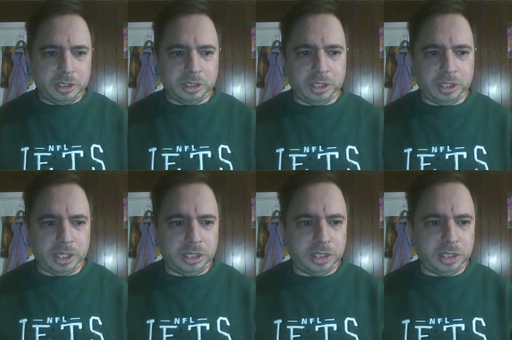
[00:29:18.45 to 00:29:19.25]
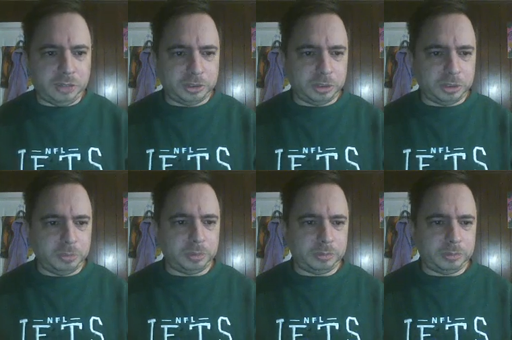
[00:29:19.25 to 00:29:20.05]
Then Eddie levels him
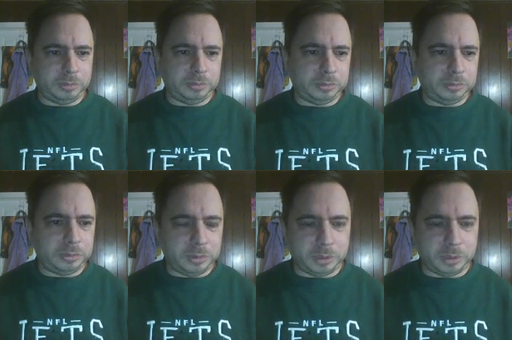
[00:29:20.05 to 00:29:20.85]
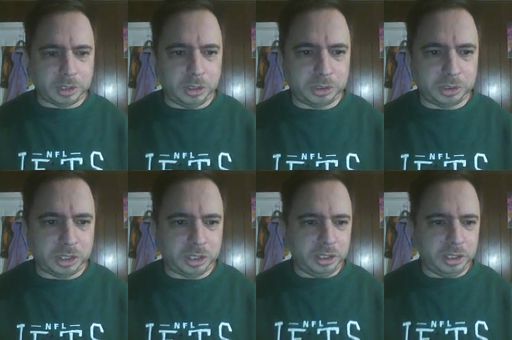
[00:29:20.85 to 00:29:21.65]
with a
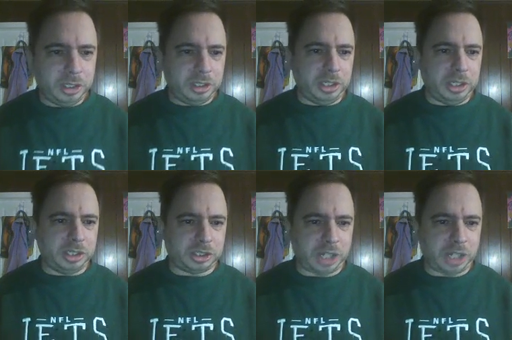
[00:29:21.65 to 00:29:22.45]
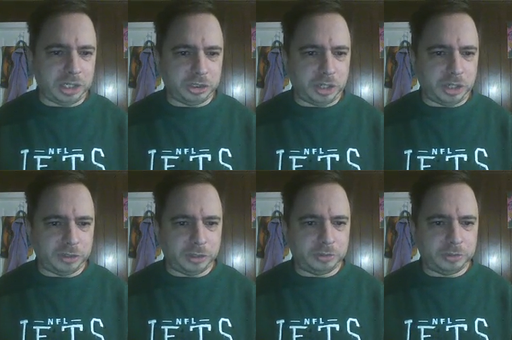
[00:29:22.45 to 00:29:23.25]
clothesline. Then he hits a Tiger
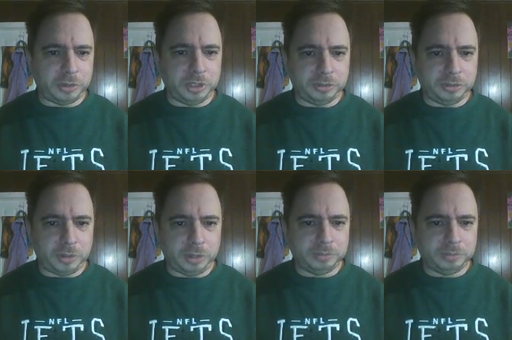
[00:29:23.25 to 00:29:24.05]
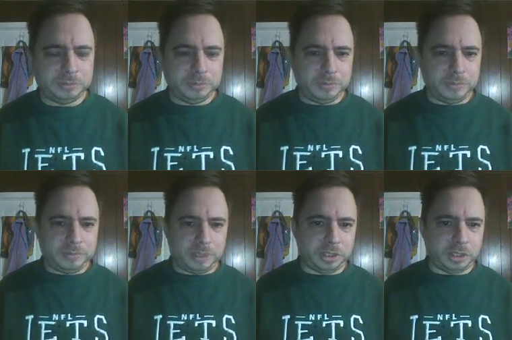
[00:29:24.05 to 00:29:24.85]
Driver for a near fall.
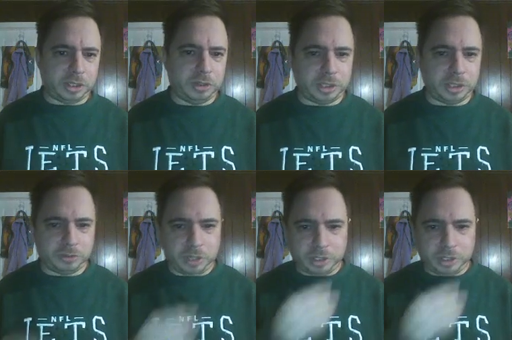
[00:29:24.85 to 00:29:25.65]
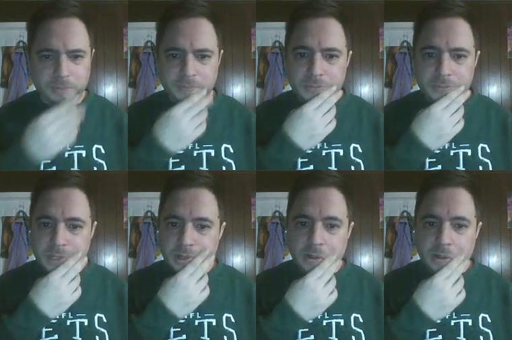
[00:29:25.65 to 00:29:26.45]
Then he hits a Hurricane Rana.
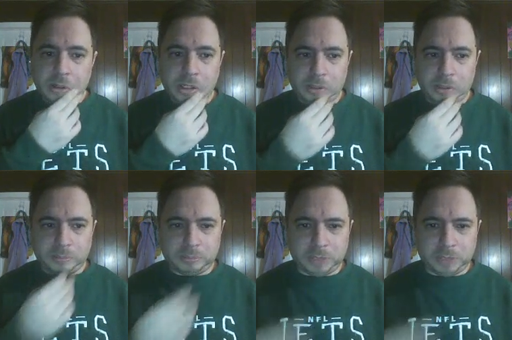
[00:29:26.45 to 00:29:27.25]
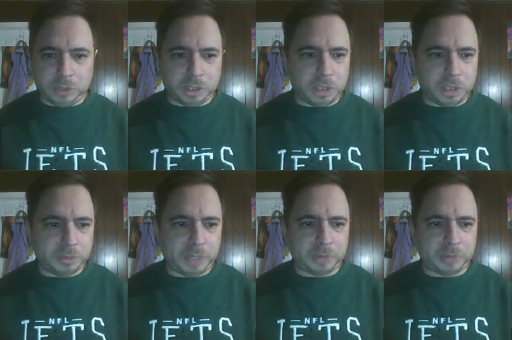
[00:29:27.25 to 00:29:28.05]
Um, uh, comes
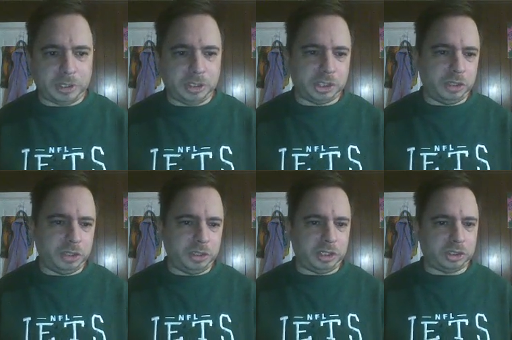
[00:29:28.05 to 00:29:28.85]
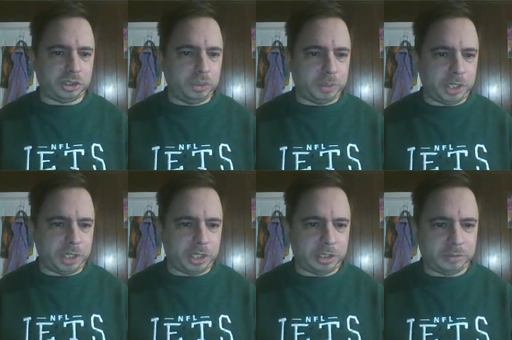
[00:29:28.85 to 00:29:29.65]
back with an insecurity, then a super
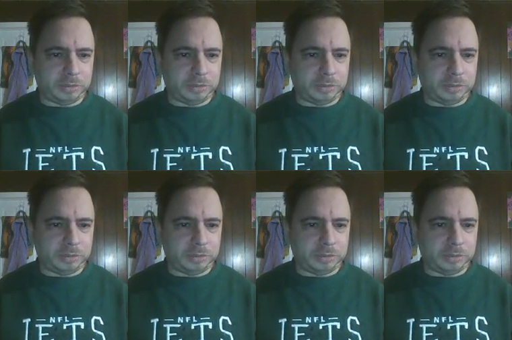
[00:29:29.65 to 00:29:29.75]
kick.